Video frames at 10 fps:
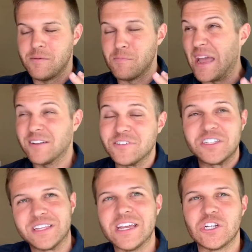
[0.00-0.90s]

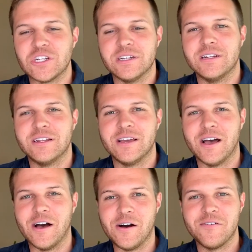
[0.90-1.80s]
manifestation
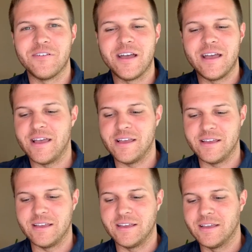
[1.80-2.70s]
of
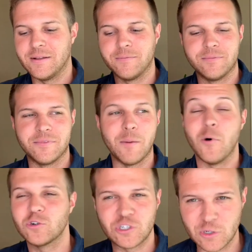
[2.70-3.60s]
a
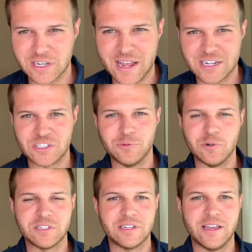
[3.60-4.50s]
emotional connection,
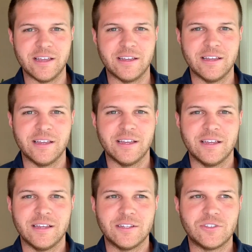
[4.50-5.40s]
we'll say,
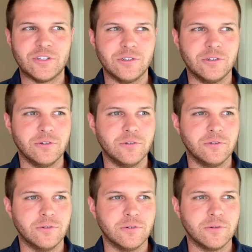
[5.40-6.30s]

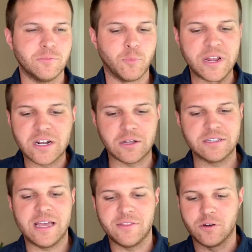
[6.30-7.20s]
to bring it all
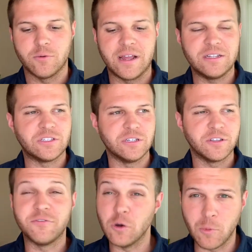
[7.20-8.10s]
together, right? To, to
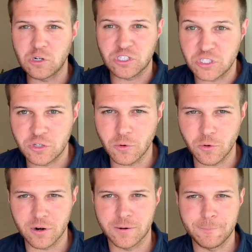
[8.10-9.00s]
feel more
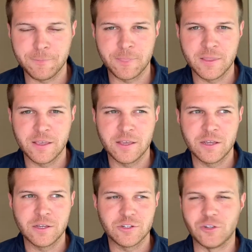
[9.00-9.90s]
secure.
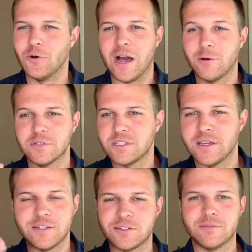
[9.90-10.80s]
So I would
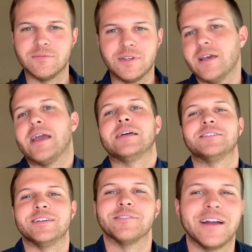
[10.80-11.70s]
say get
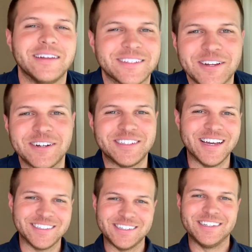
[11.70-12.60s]
handsy, right? Start
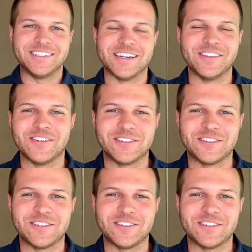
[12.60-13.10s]
touching each other.